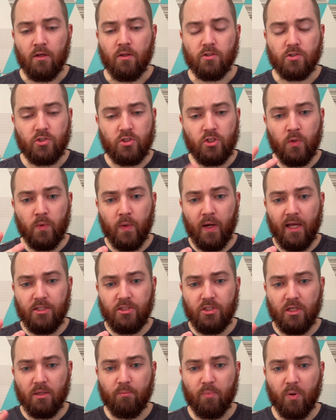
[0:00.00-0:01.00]
There's two ways
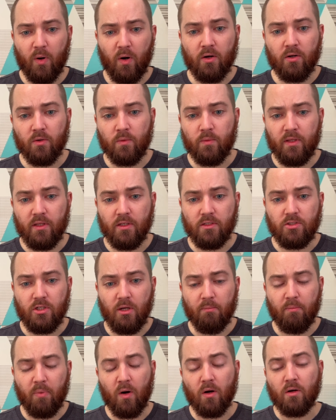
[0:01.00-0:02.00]
you can partner with us.
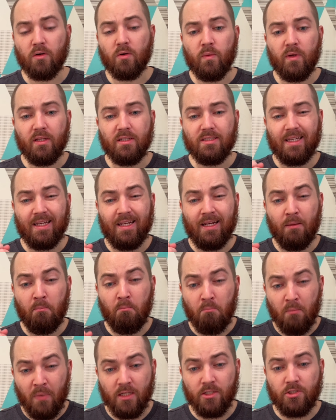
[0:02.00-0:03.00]
You can partner with us in a
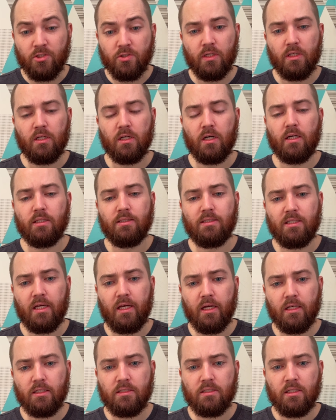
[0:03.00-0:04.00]
ministry
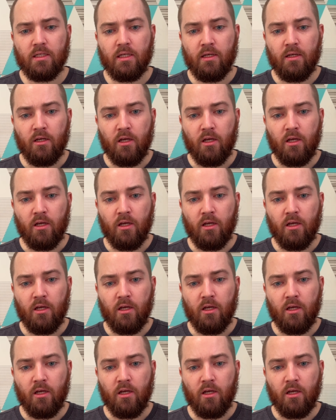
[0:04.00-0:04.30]
context.